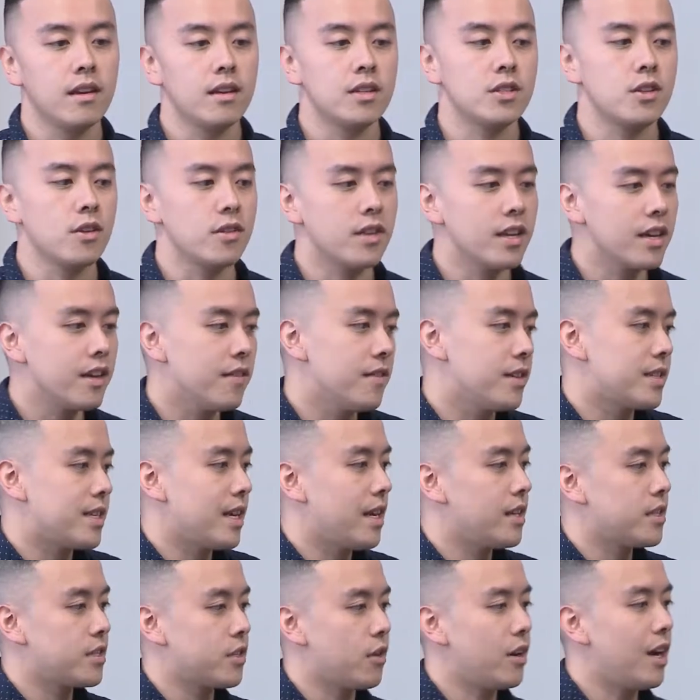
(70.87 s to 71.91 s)
So think of us
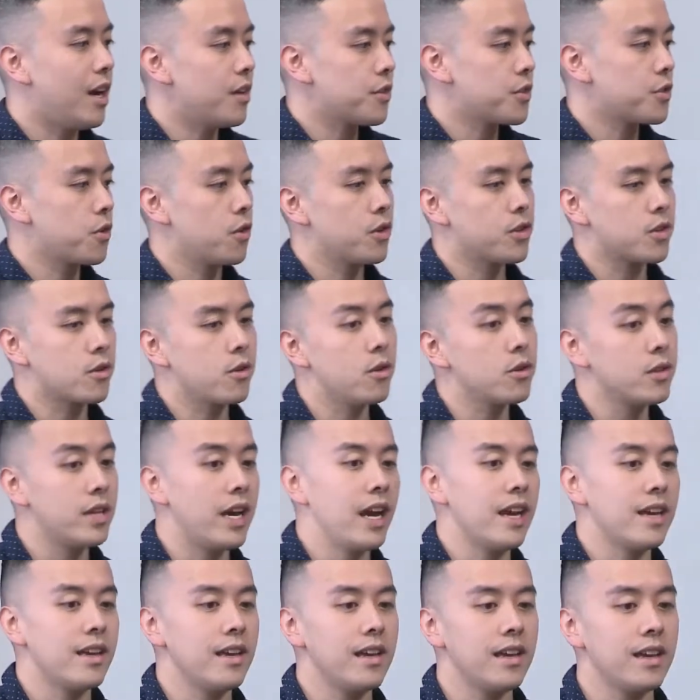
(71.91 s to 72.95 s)
as your outsourced growth
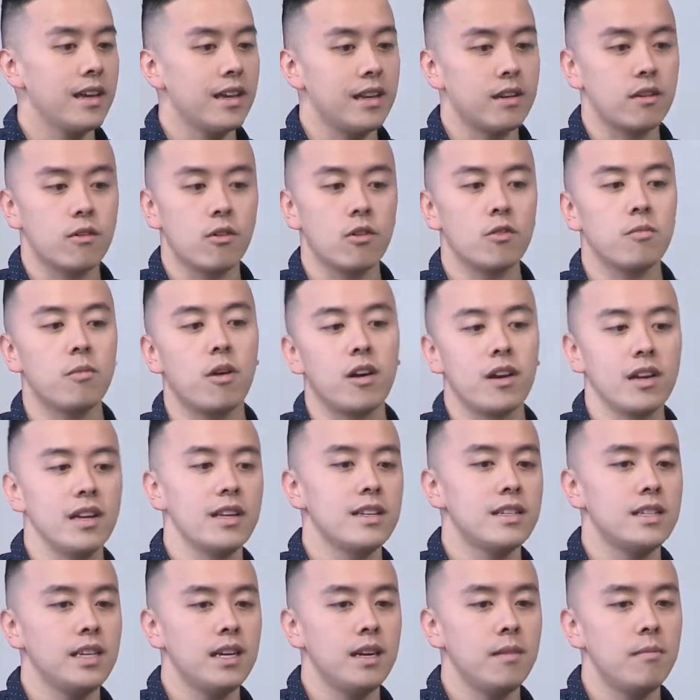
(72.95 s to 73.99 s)
hacking and growth
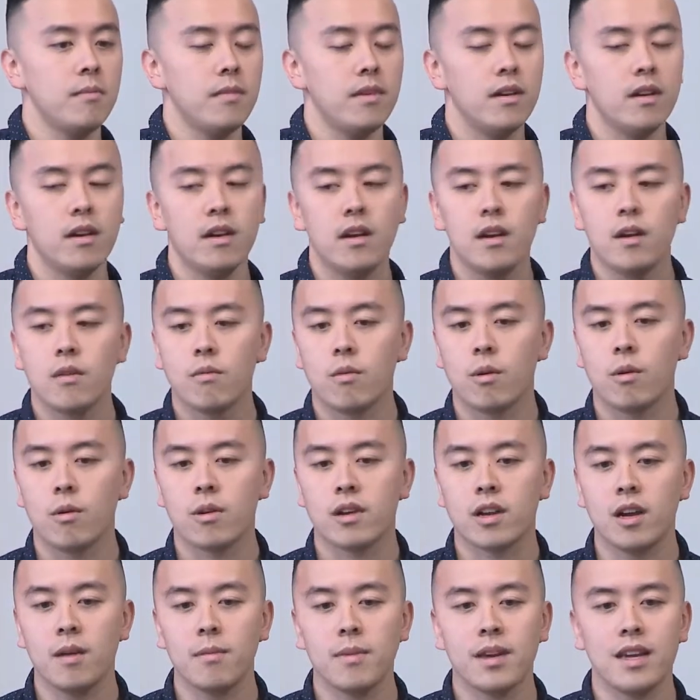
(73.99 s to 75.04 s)
marketing team, where
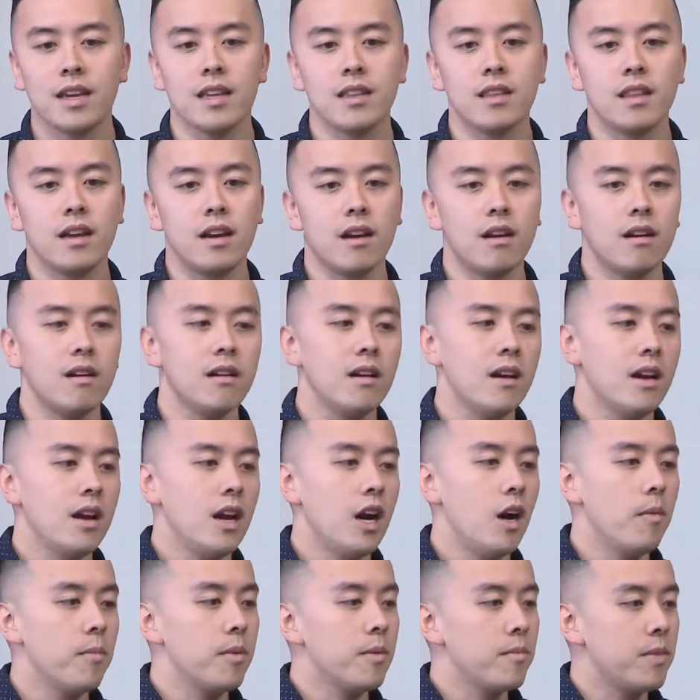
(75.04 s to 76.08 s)
we're coming in there
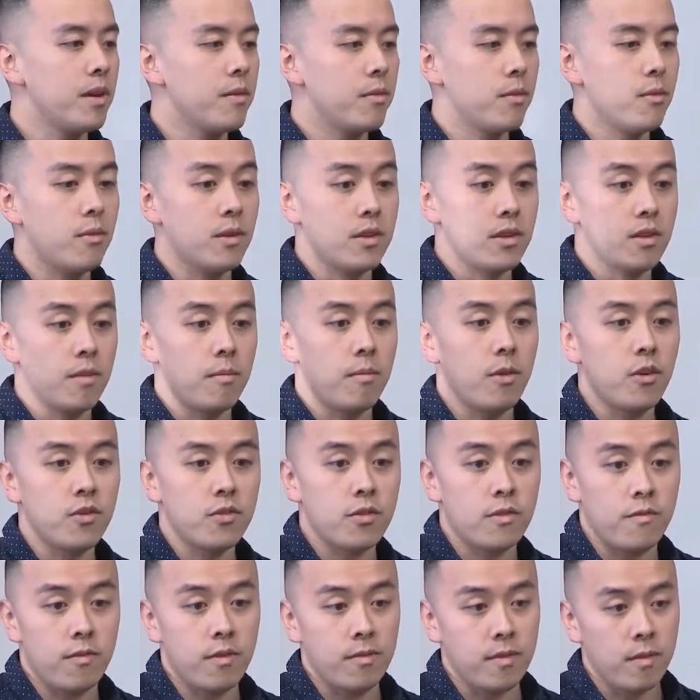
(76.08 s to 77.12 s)
helping people with
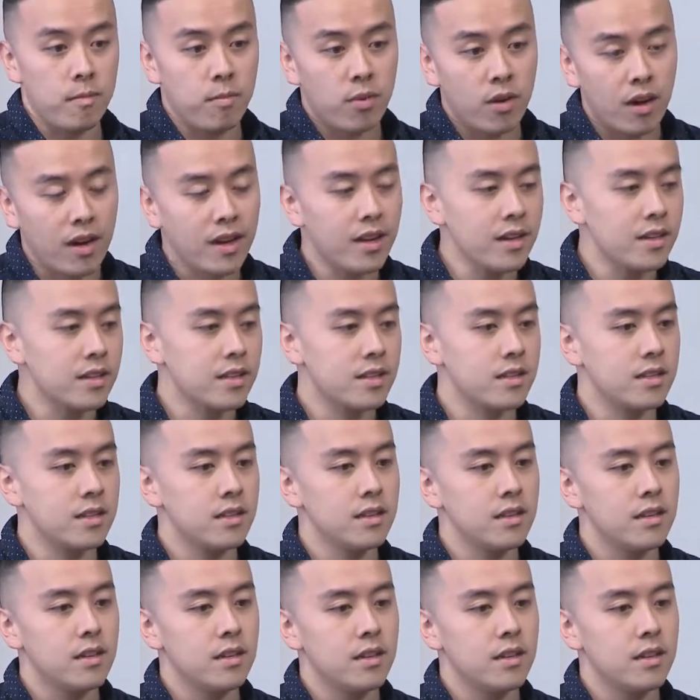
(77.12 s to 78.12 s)
from their products,